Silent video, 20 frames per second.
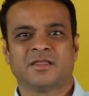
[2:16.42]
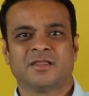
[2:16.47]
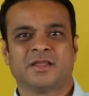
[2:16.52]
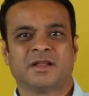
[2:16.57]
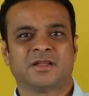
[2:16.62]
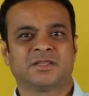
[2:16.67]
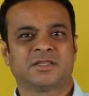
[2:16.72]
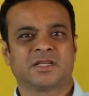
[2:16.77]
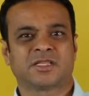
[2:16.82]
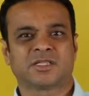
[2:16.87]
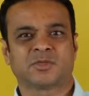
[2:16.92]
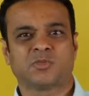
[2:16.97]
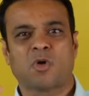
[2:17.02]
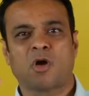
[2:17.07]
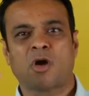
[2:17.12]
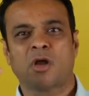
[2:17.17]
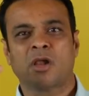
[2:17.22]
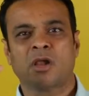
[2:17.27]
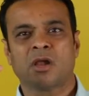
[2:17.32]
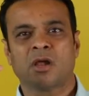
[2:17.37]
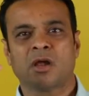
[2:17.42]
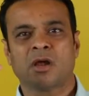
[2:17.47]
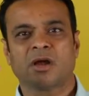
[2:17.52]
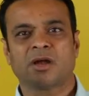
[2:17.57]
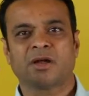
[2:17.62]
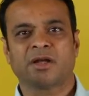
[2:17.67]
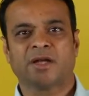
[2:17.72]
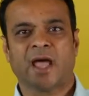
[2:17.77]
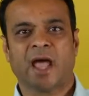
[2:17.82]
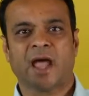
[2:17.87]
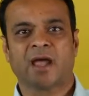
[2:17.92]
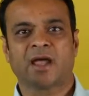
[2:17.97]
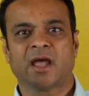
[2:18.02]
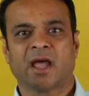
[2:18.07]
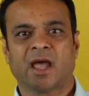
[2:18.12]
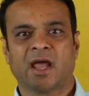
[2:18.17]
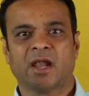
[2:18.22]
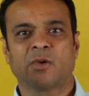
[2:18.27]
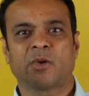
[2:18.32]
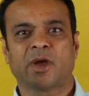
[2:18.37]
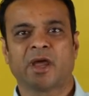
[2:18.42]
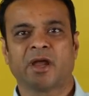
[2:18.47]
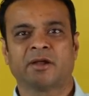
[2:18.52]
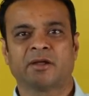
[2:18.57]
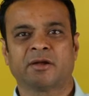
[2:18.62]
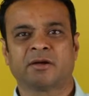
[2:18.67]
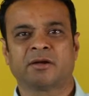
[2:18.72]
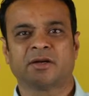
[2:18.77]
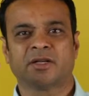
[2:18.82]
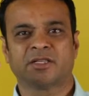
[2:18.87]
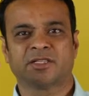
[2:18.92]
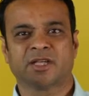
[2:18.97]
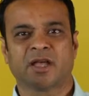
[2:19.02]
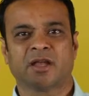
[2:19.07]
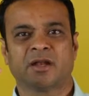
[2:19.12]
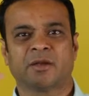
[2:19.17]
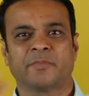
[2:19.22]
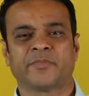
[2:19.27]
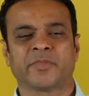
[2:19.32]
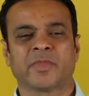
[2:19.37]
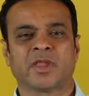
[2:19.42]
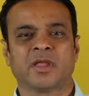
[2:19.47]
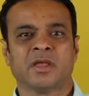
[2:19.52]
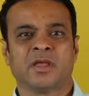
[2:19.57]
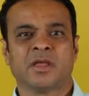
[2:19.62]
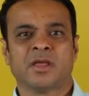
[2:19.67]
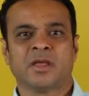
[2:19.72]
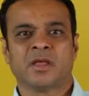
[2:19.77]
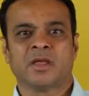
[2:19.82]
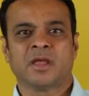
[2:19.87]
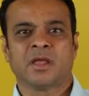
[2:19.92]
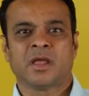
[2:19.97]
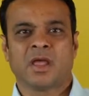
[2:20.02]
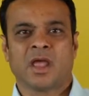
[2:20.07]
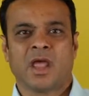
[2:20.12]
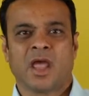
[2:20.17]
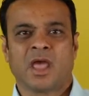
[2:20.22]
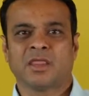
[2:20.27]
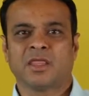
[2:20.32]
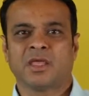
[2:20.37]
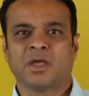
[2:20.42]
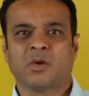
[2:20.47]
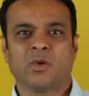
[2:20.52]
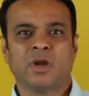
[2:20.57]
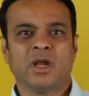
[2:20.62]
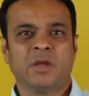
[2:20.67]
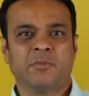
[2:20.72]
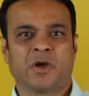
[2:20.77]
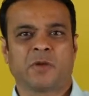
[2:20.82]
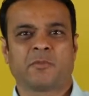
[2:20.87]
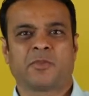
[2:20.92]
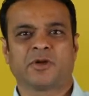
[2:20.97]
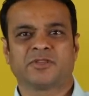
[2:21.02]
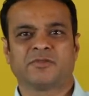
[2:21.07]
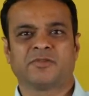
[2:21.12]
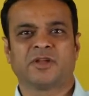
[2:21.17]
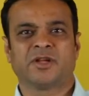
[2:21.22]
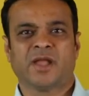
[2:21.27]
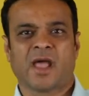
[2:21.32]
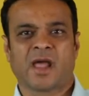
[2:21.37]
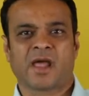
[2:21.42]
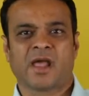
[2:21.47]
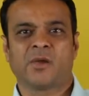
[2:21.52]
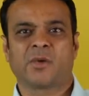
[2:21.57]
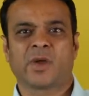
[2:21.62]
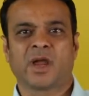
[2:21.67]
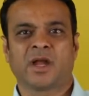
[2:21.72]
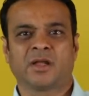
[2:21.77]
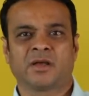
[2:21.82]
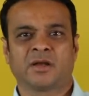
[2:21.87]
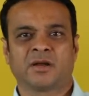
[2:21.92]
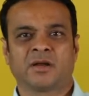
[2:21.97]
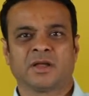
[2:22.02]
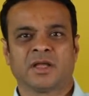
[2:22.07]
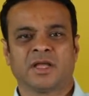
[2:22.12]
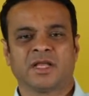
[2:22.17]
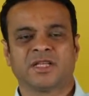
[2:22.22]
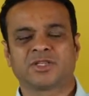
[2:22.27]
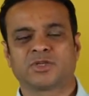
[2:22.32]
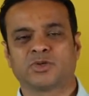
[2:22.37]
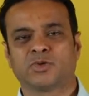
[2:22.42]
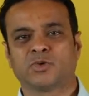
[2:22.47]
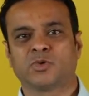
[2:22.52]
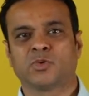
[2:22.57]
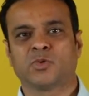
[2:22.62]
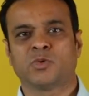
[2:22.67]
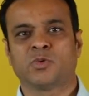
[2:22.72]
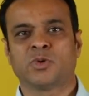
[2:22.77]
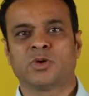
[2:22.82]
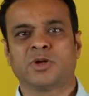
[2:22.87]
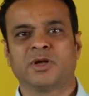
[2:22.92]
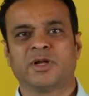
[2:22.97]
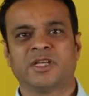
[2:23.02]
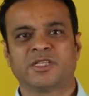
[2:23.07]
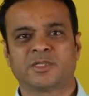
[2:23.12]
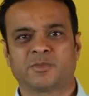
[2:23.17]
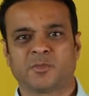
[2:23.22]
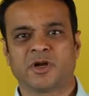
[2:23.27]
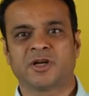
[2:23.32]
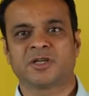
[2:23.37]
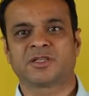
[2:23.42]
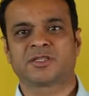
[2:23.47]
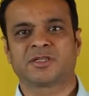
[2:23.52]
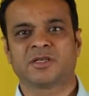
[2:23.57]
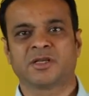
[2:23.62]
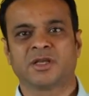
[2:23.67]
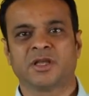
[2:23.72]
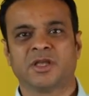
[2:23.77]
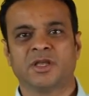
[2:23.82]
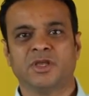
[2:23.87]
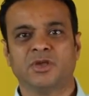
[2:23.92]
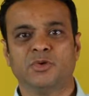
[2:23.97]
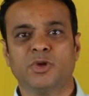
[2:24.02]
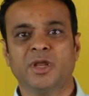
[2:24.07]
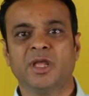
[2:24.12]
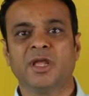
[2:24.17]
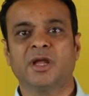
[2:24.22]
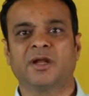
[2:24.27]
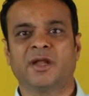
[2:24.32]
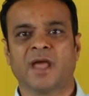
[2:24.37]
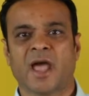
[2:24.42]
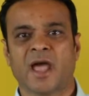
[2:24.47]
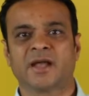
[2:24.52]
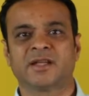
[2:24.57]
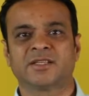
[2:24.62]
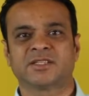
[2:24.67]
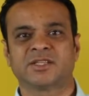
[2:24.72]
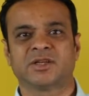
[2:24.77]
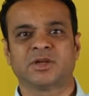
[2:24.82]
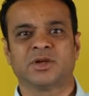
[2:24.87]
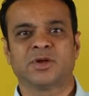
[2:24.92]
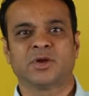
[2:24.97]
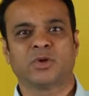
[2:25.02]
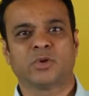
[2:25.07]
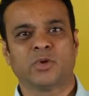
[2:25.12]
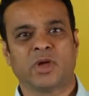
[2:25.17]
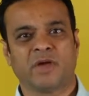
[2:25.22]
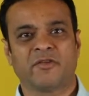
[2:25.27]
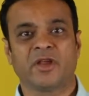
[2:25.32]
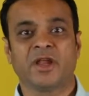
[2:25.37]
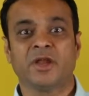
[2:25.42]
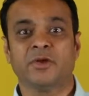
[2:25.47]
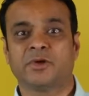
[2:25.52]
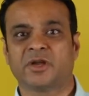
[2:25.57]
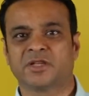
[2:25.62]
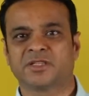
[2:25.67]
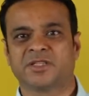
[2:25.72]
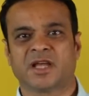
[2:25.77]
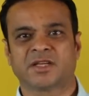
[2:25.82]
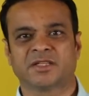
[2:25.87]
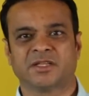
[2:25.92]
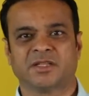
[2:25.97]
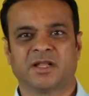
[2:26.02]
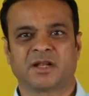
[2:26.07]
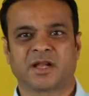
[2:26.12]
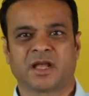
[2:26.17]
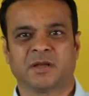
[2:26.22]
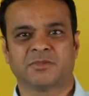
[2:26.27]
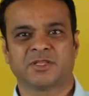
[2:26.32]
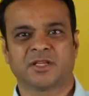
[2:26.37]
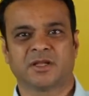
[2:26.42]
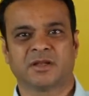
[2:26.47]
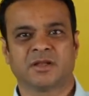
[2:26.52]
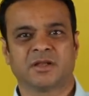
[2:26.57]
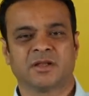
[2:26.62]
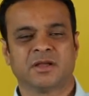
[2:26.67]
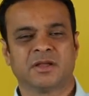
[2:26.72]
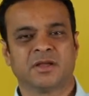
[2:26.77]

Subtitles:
there is a small tag allocator design. And the only purpose of the tag allocator is to disperse unique tags to every new transaction that comes in.